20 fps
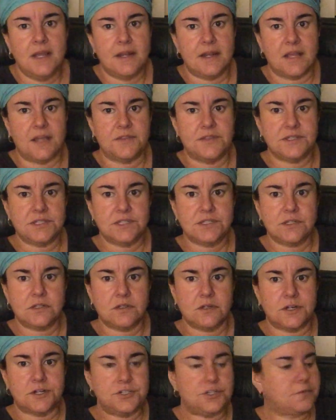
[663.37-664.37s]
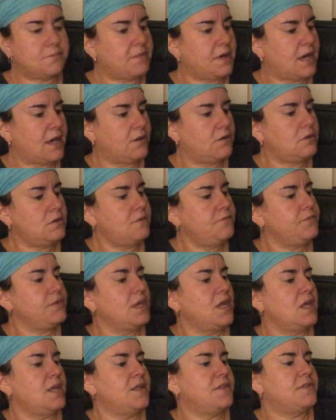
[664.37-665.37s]
Now this is a larger bottle.
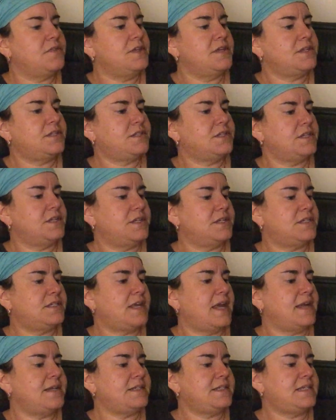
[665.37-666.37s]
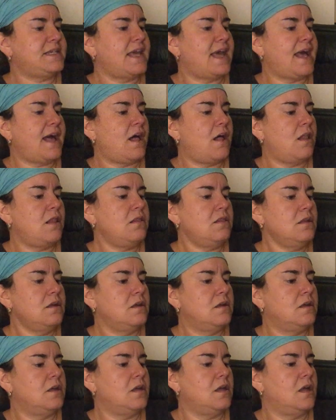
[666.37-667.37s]
This is a TAL.
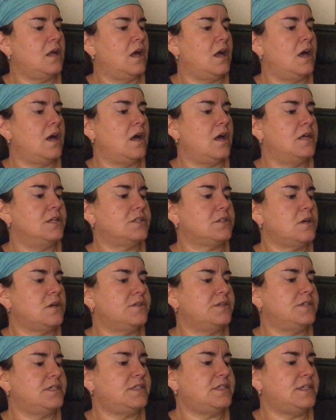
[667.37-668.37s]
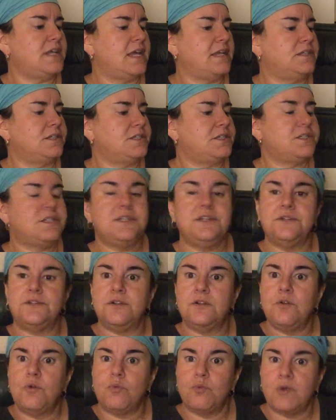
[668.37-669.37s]
It's called the Stainless
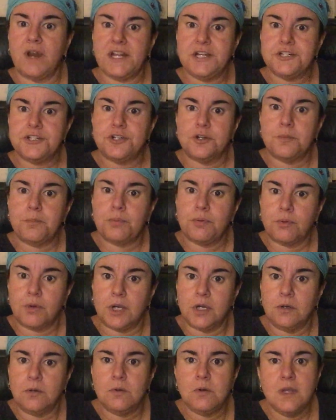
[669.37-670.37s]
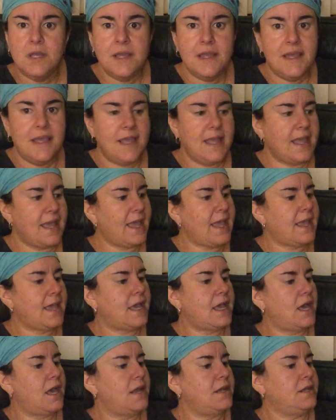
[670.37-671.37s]
Steel Ranger Pro,
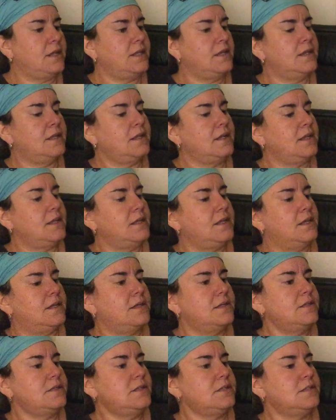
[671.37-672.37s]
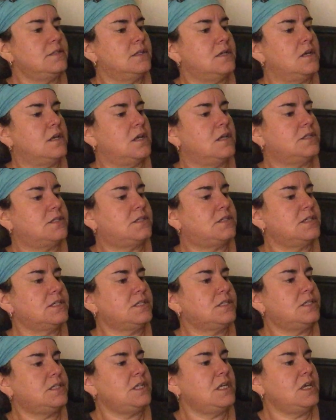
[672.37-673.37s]
and it is
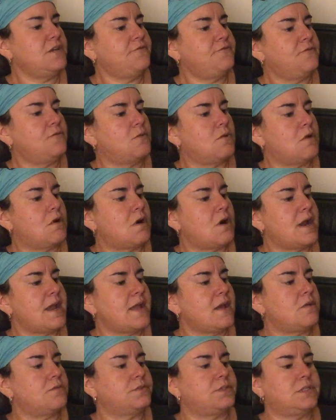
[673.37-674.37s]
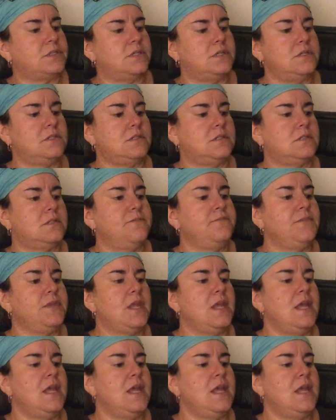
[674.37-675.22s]
64 ounces.